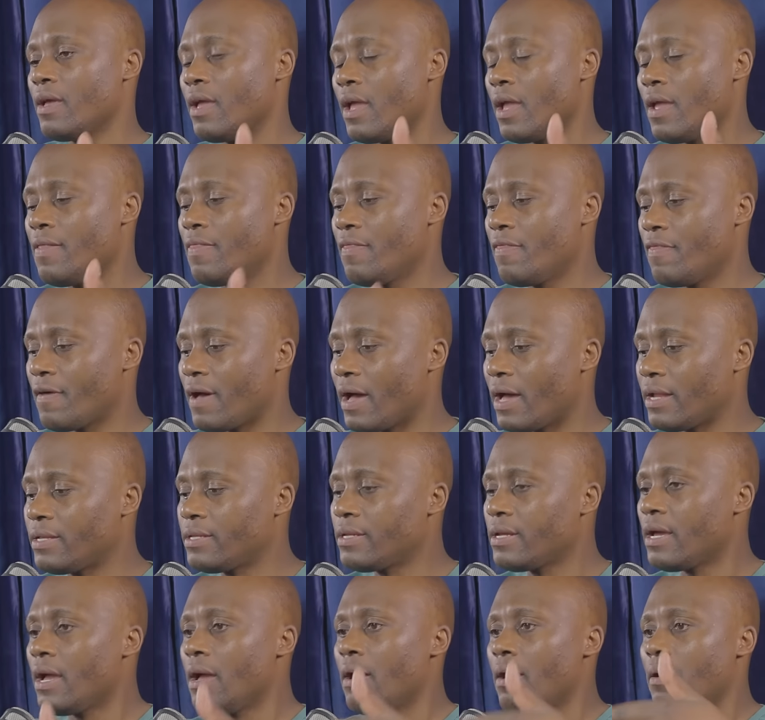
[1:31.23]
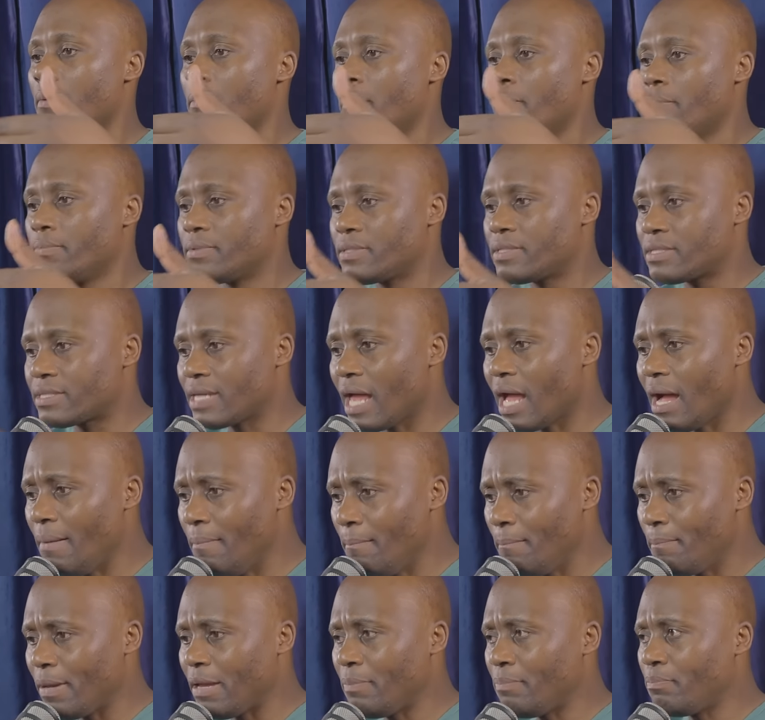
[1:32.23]
in that
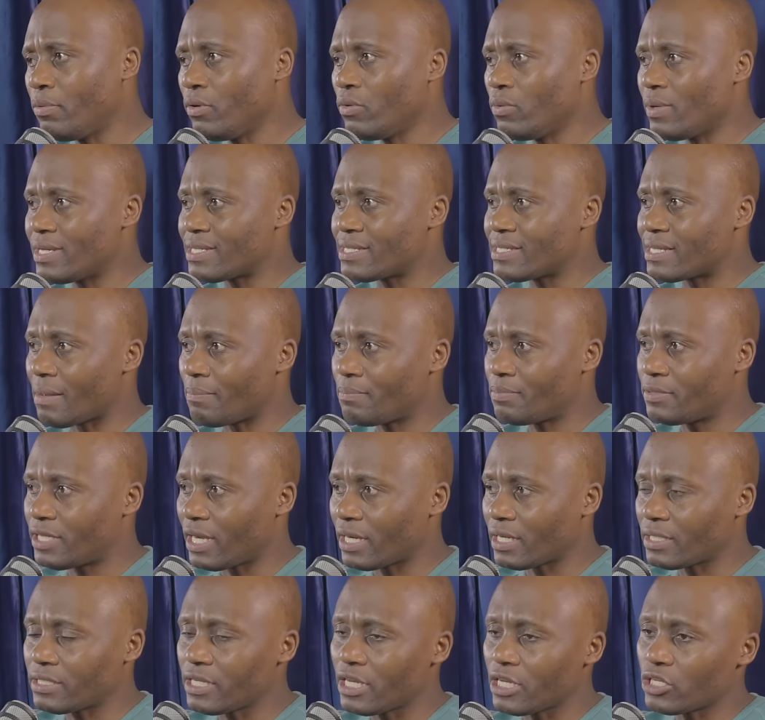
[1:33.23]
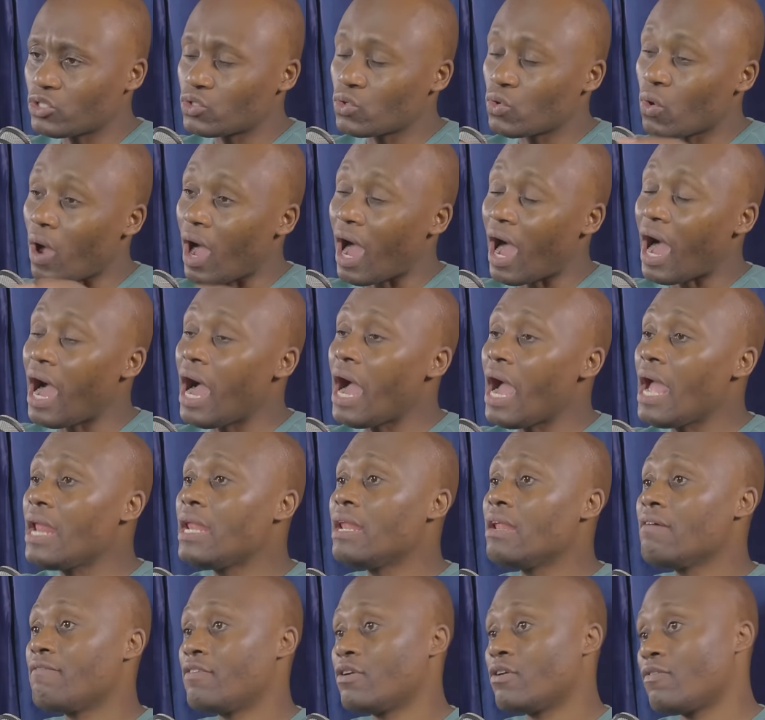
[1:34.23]
some people were subjected to high
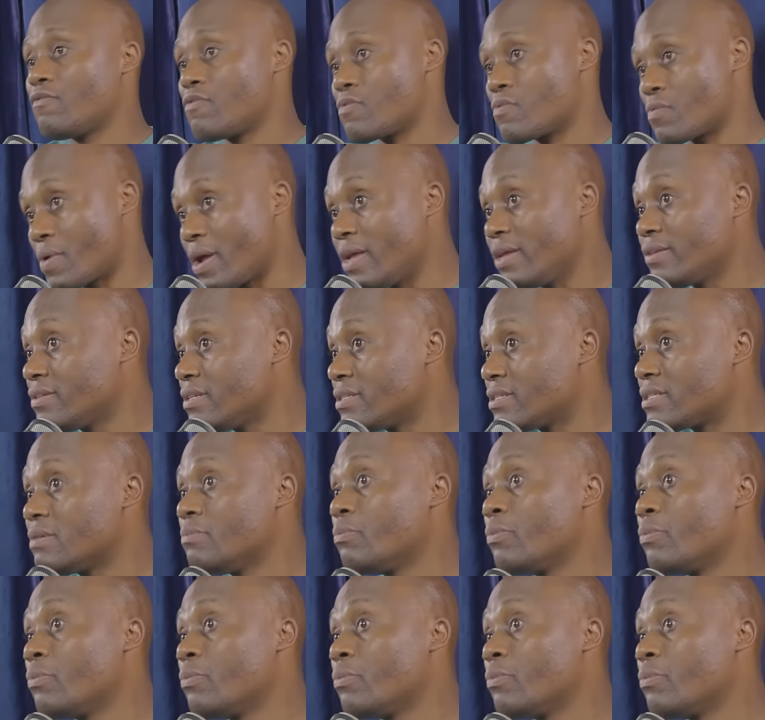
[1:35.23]
level of racism